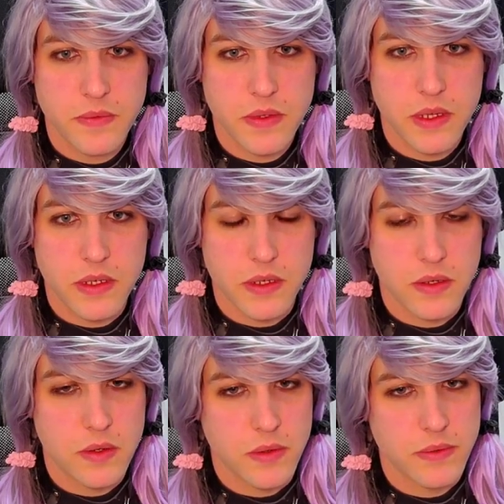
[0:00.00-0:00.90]
And
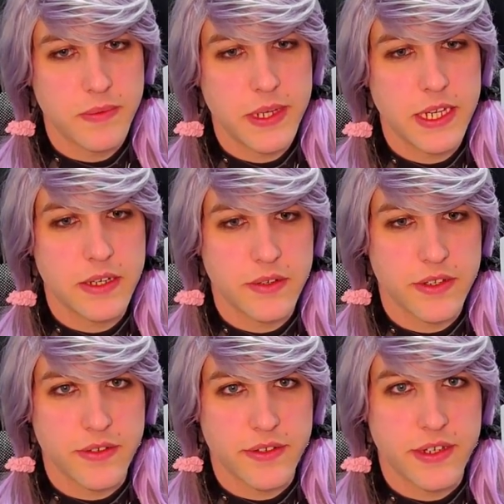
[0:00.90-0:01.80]
oh, we can also
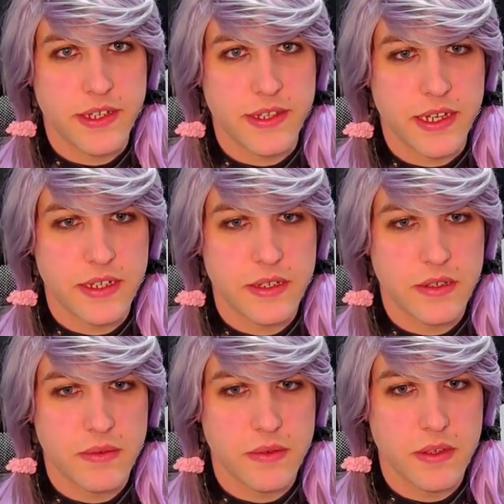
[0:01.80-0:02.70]
see that
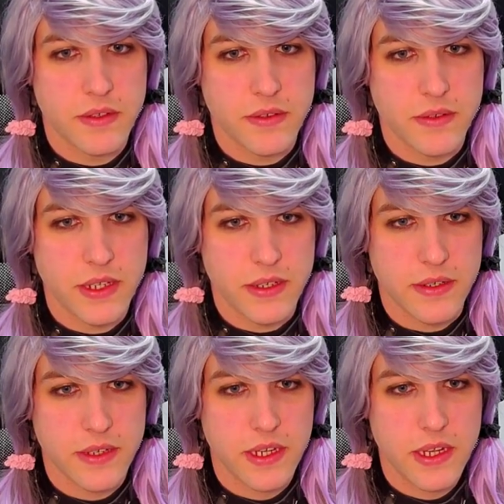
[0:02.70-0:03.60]
also, yeah,
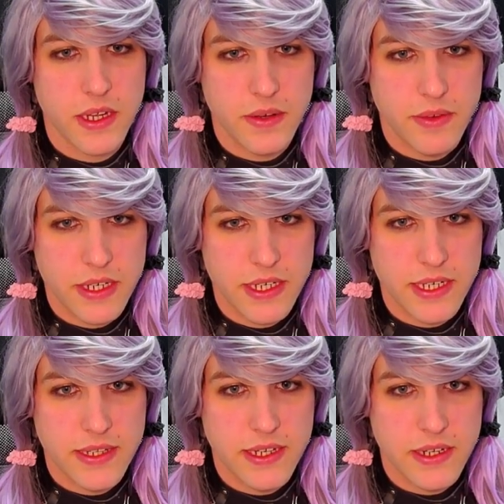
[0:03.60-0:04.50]
right here
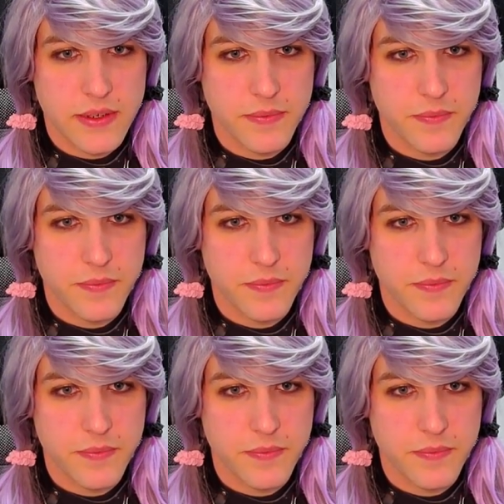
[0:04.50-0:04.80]
the